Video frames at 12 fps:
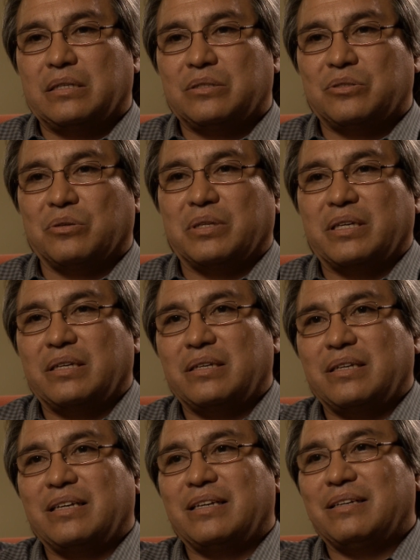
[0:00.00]
so the
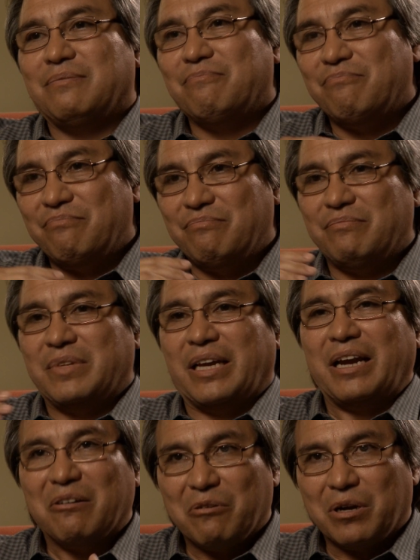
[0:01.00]

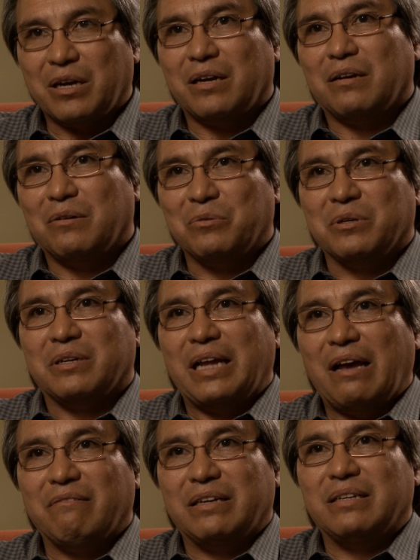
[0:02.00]
era we're
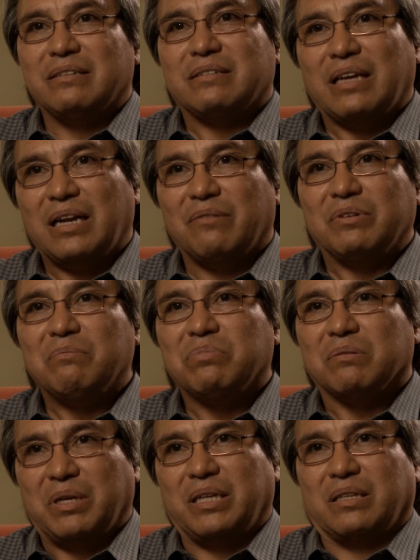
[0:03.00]
now in is that of
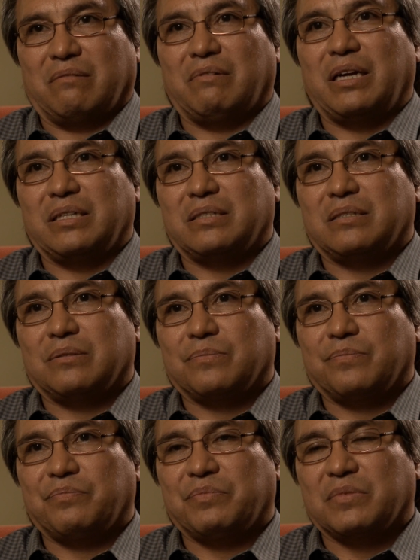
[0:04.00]
implementing the rights,
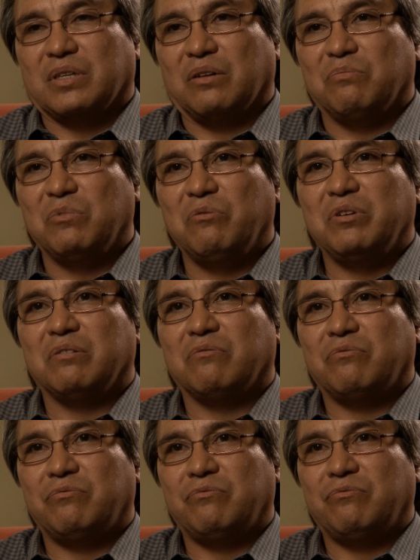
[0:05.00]
of moving
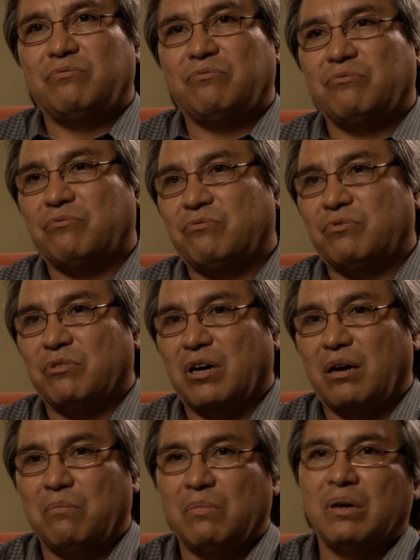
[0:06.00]

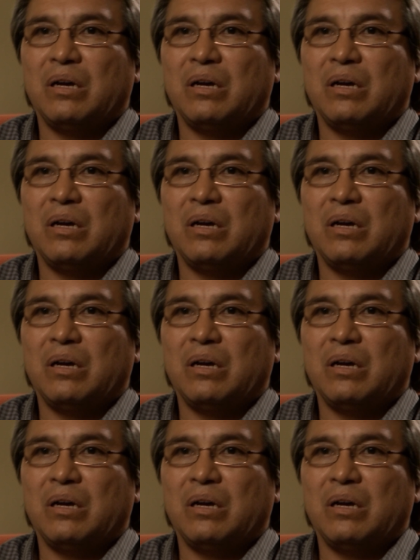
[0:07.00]
from